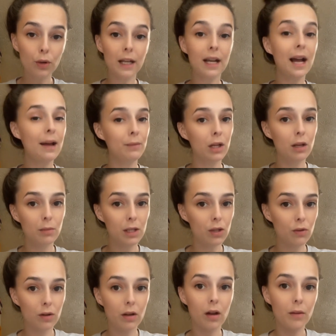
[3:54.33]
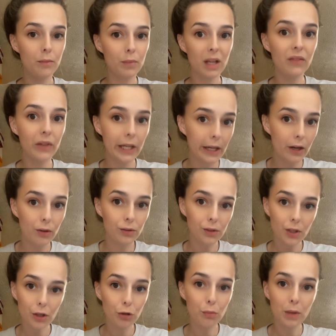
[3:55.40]
and I'm going to be doing a big video on
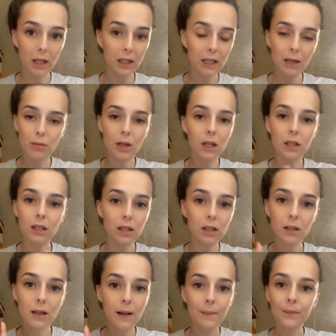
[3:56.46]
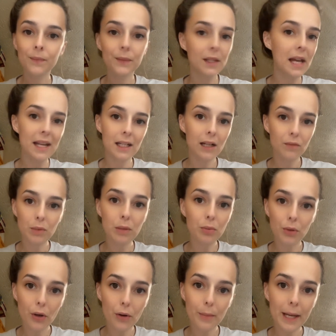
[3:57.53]
solubility because not enough people
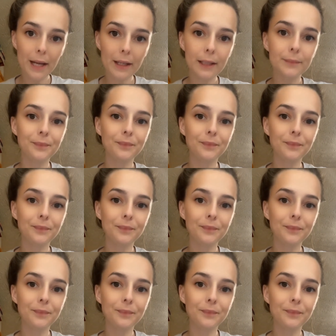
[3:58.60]
know about it.